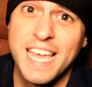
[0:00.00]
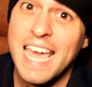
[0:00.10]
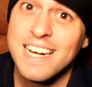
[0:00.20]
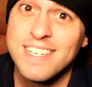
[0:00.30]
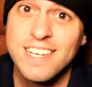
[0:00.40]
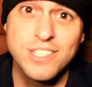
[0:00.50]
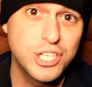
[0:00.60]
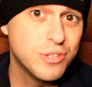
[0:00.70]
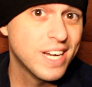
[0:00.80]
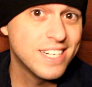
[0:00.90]
Canada and
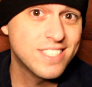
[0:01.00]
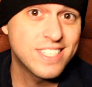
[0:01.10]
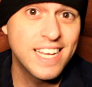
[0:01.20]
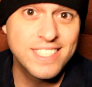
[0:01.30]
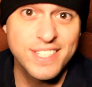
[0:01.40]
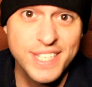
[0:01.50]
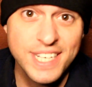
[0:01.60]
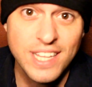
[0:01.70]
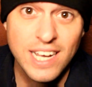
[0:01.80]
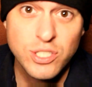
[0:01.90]
the United States
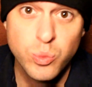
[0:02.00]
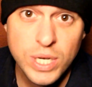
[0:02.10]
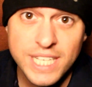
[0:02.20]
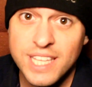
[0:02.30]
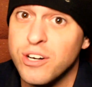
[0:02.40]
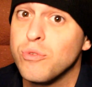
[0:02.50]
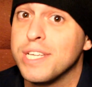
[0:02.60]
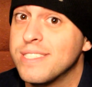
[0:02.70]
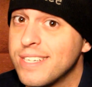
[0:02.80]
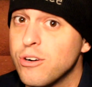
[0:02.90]
legalized weed, that
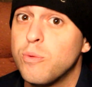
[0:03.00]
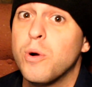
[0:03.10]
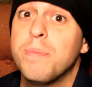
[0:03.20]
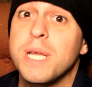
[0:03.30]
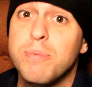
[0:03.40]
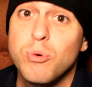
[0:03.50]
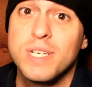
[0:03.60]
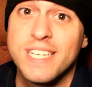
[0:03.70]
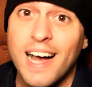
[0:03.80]
only 0 more people would